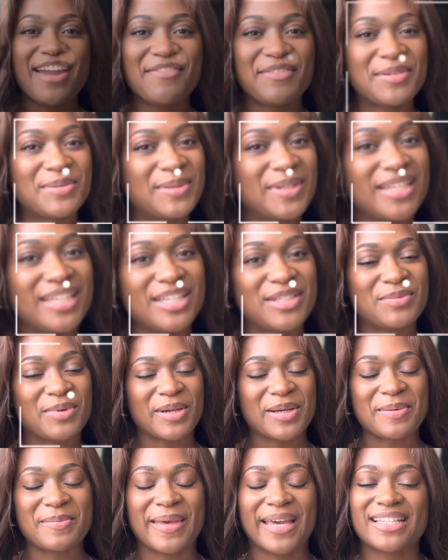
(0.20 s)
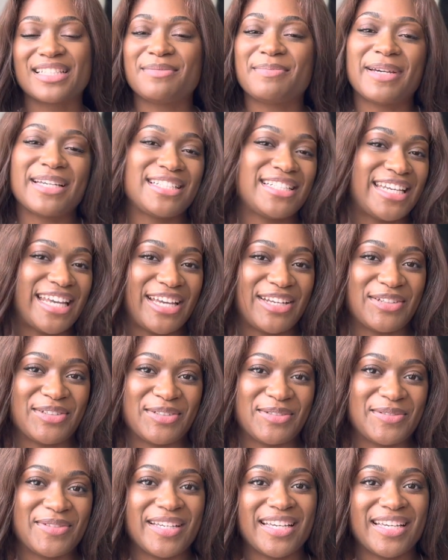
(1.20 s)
everyone, welcome back to my channel.